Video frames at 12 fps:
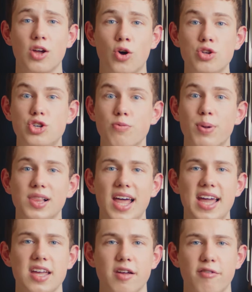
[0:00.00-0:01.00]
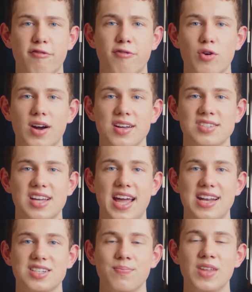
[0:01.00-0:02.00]
Could you play for us?"
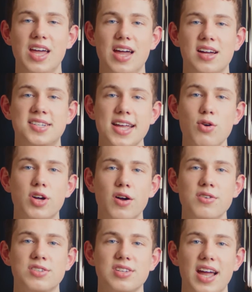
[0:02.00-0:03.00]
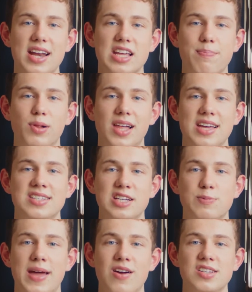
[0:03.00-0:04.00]
And Daniel goes and he plays, and
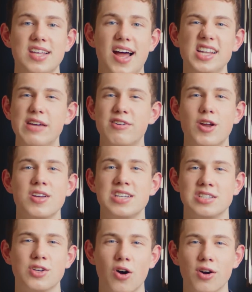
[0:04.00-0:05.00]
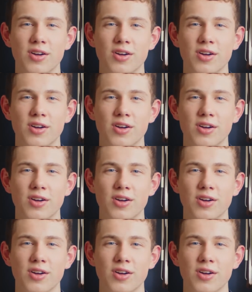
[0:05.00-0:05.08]
his parents, they hardly even notice he's gone